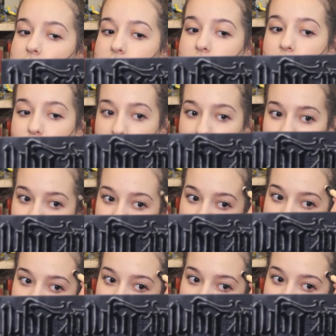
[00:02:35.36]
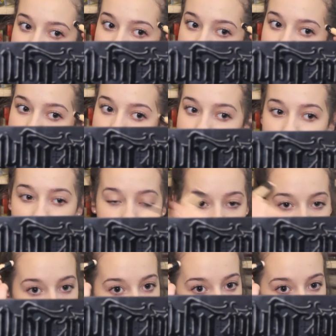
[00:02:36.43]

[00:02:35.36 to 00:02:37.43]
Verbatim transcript: the cheekbones, the sides of the